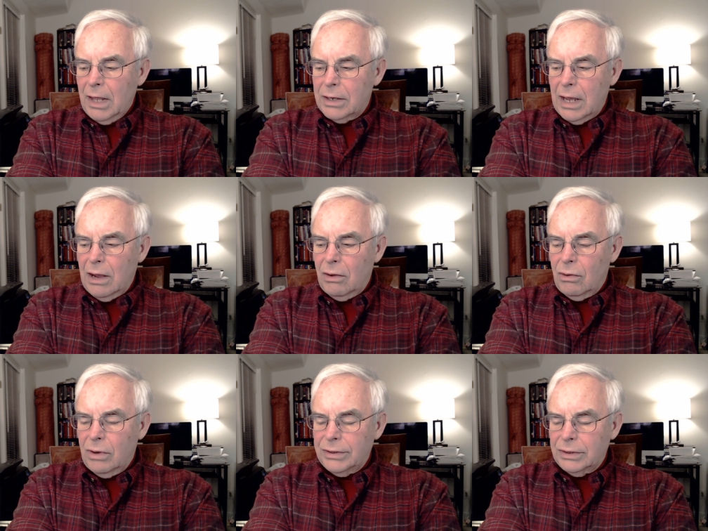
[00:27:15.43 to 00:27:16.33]
Now,
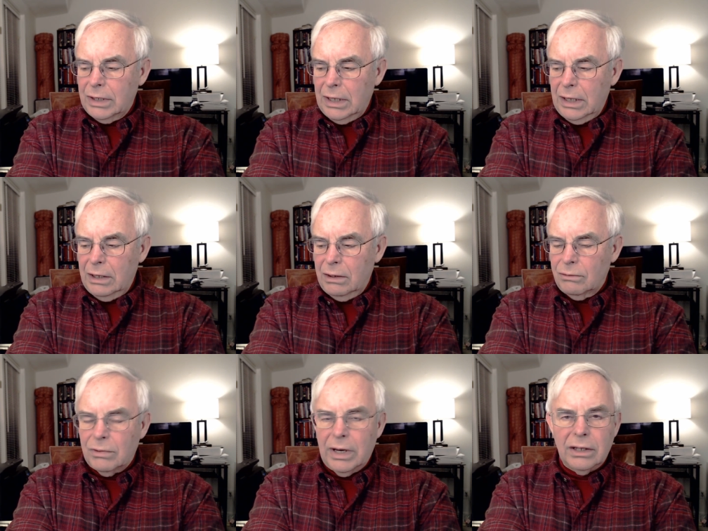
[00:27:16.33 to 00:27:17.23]
on the
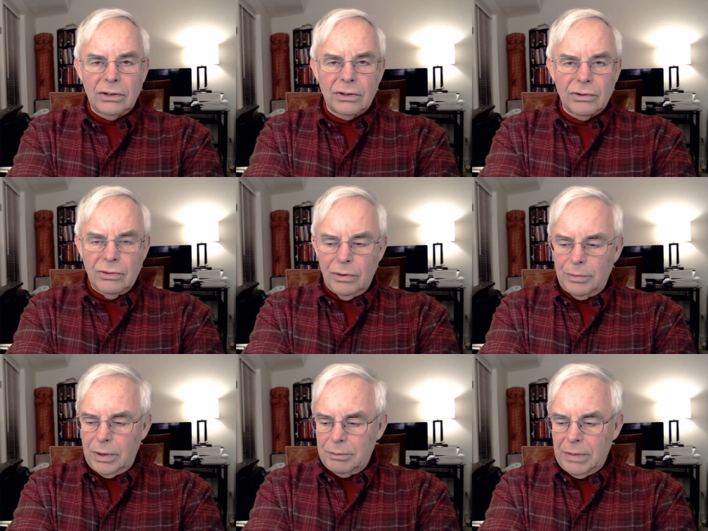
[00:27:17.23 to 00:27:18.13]
regular
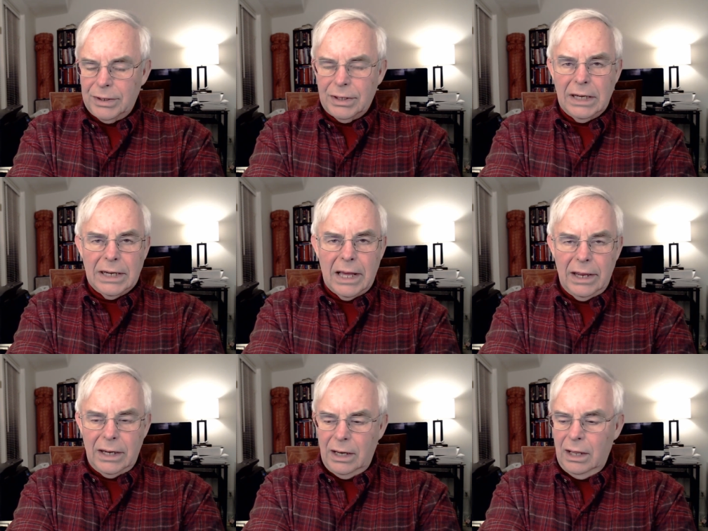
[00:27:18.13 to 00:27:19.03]
group on Monday
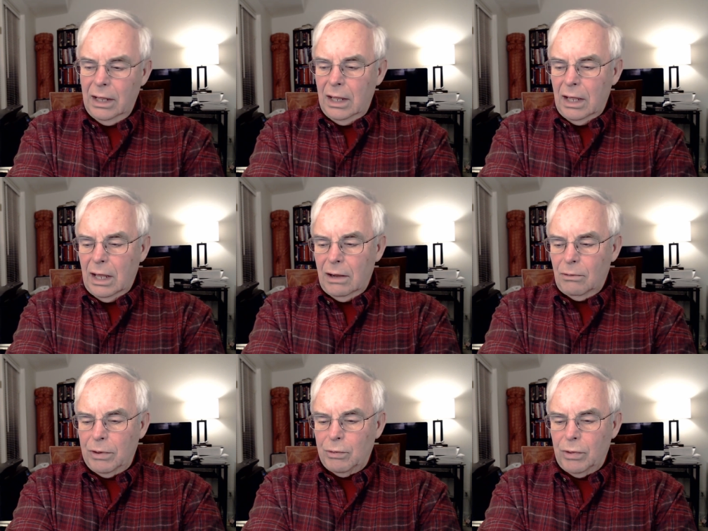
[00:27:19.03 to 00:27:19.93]
night,
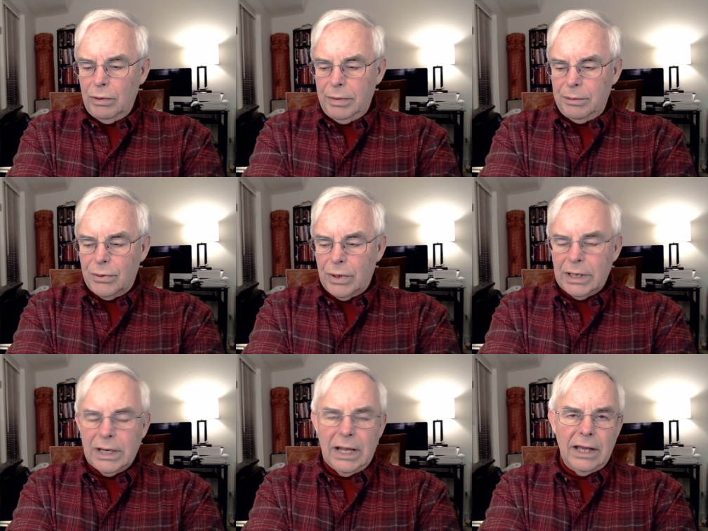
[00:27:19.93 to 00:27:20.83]
we will be
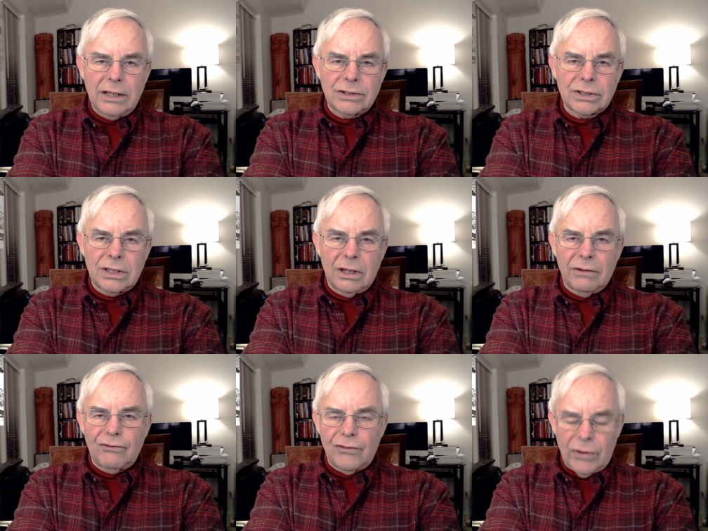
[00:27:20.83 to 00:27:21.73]

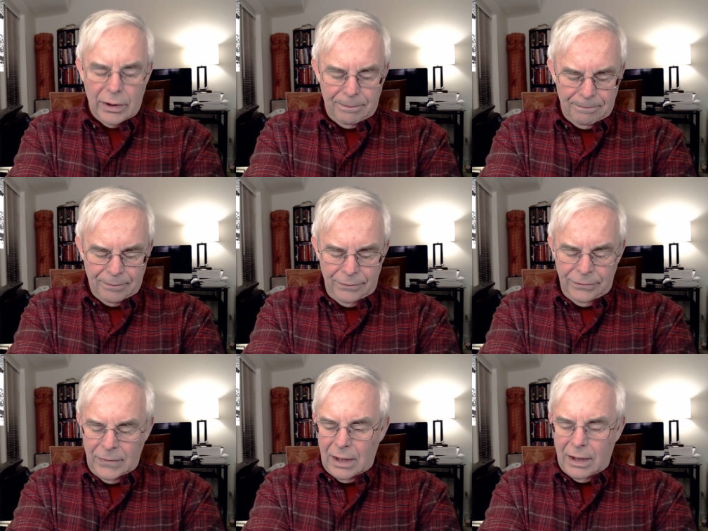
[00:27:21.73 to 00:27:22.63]
broadcasting from
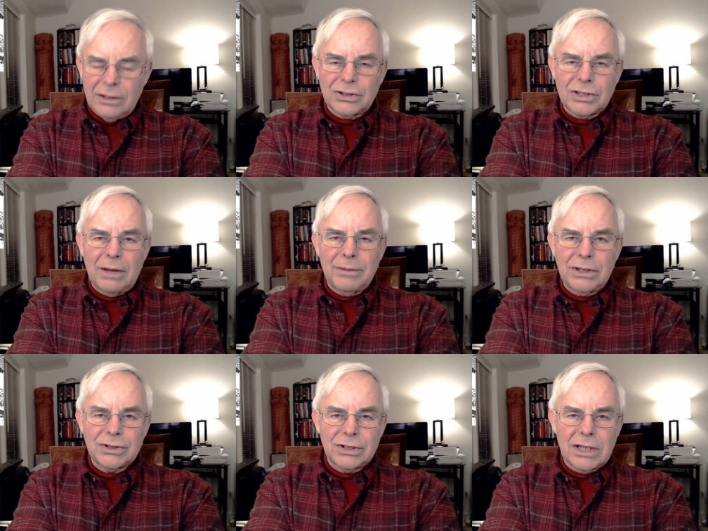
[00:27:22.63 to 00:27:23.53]

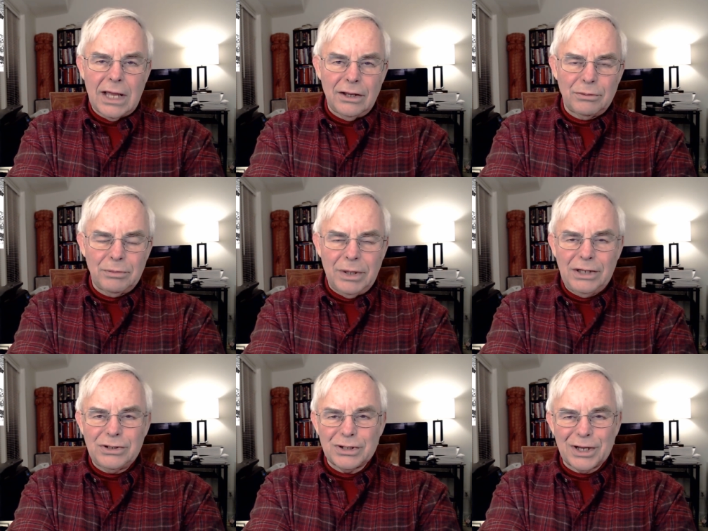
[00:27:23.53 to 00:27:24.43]
Sammy's Italian
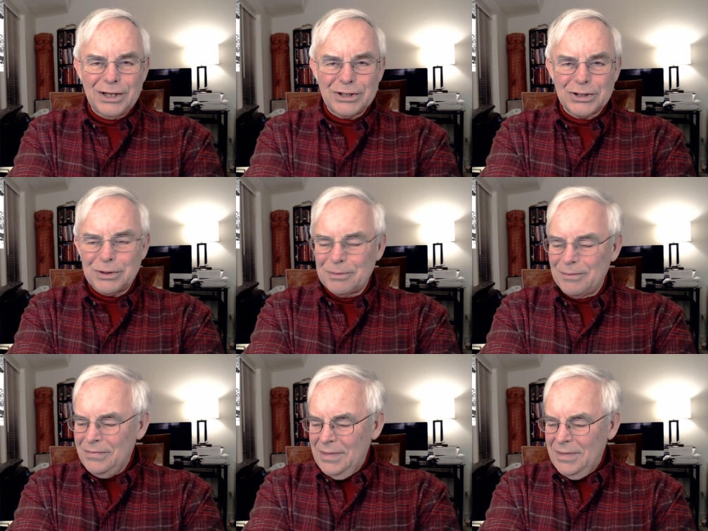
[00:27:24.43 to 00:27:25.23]
Pizza Kitchen,